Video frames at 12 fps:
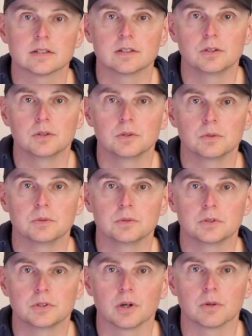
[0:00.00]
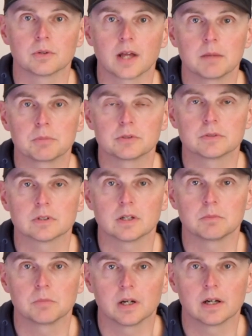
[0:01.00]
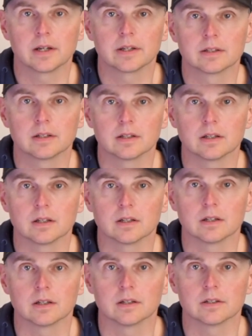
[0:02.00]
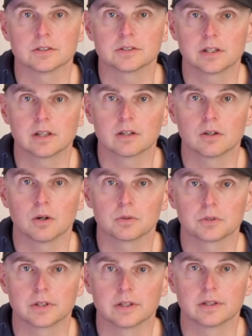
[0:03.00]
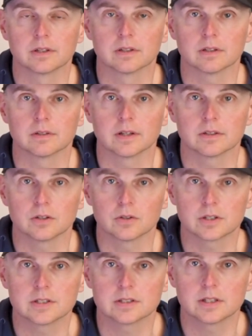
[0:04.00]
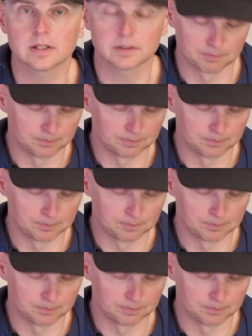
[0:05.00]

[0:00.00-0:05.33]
you don't happen to come by a sticky coated hockey stick,